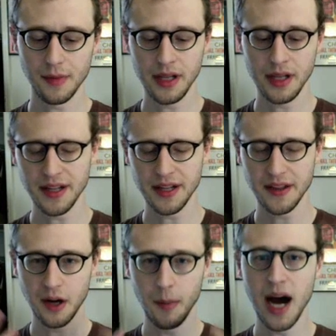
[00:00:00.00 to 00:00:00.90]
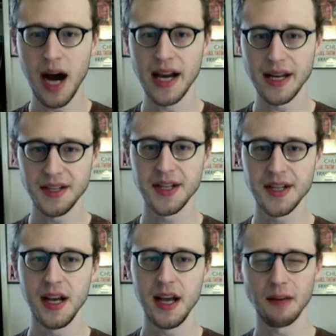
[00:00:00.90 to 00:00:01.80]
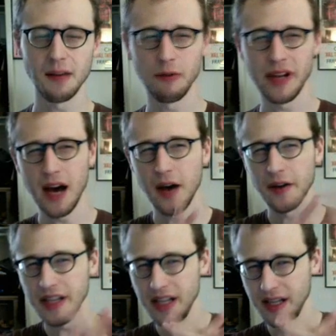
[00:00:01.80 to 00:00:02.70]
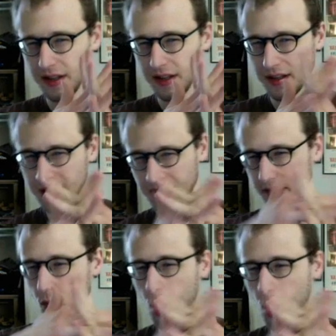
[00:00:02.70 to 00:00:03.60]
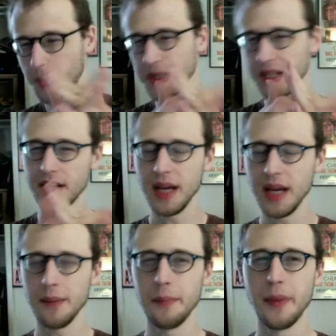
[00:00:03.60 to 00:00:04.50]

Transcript: into their minds, and reality kind of warps a little bit.